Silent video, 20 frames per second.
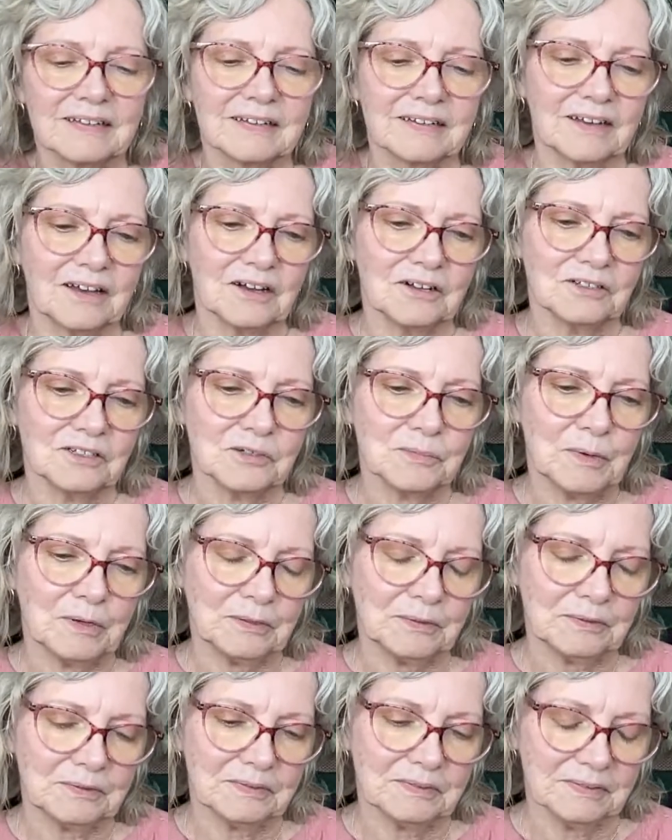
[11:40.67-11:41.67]

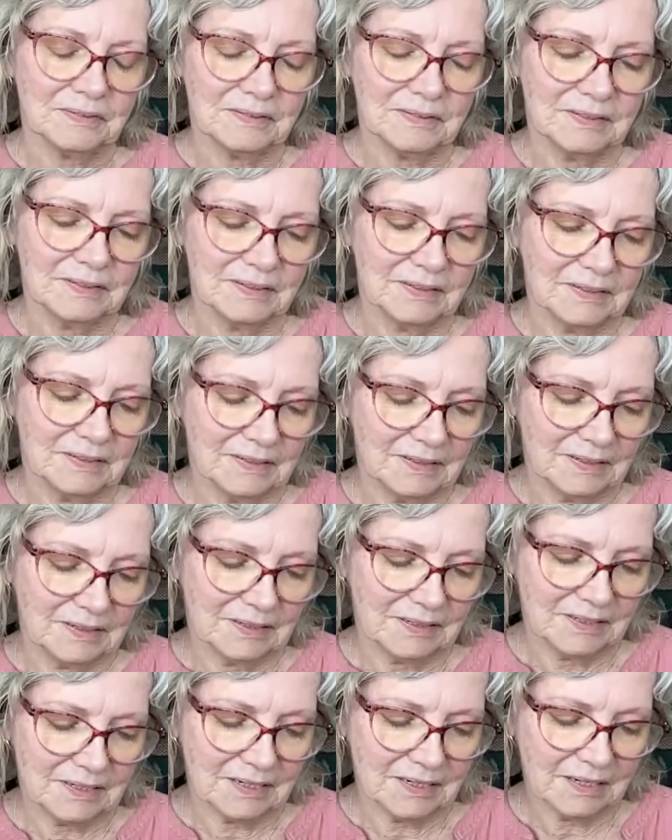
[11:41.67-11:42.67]
collarbone,
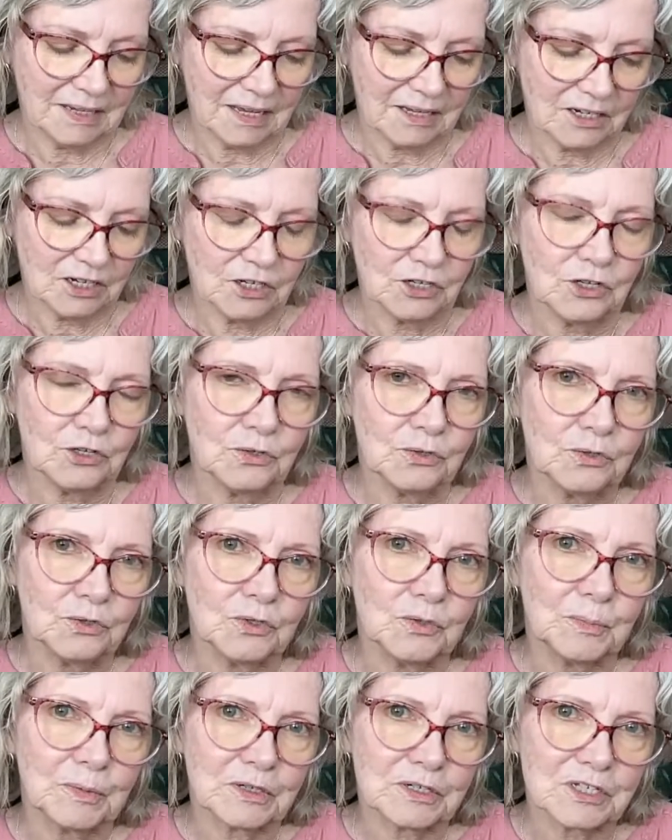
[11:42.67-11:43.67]
to get a
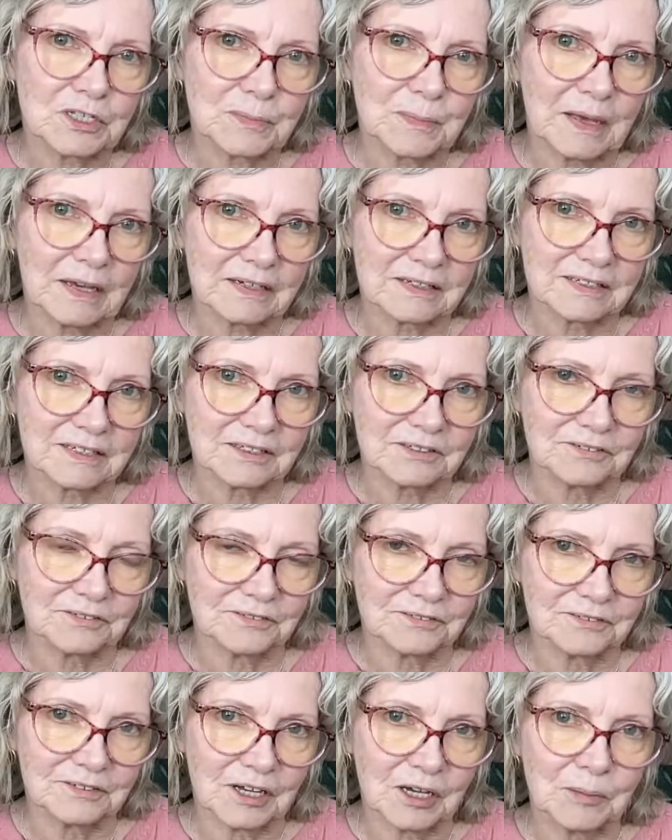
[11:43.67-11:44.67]
new
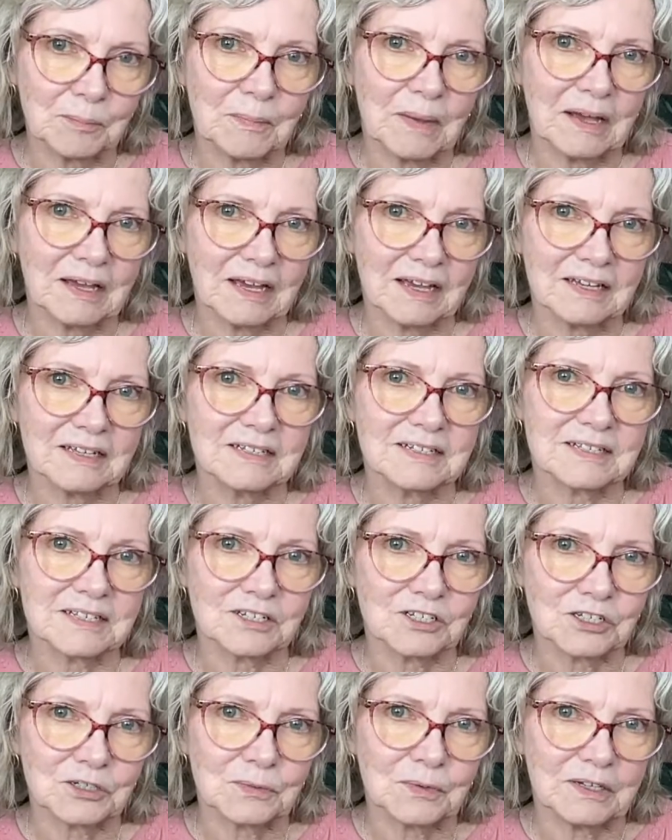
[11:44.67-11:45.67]
perspective on my
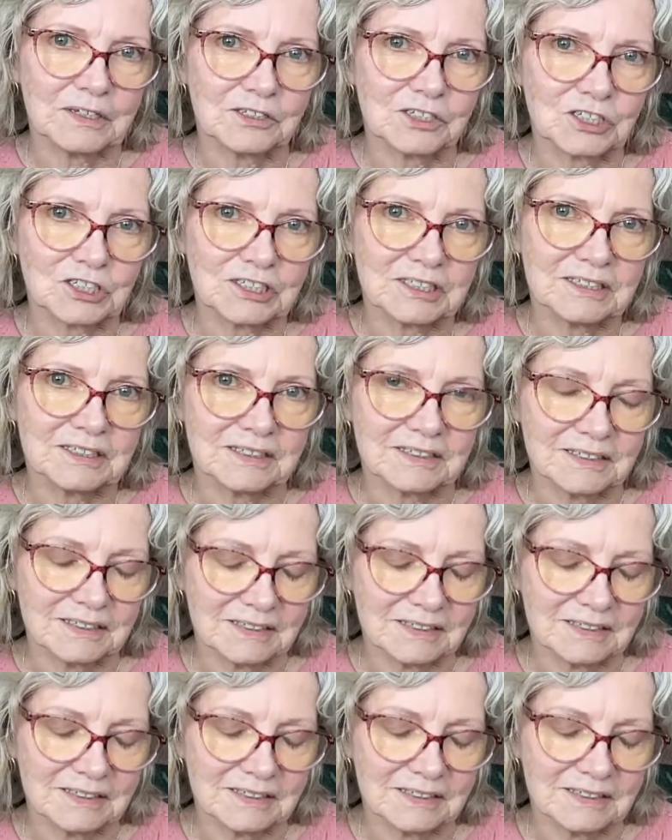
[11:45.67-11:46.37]
situation.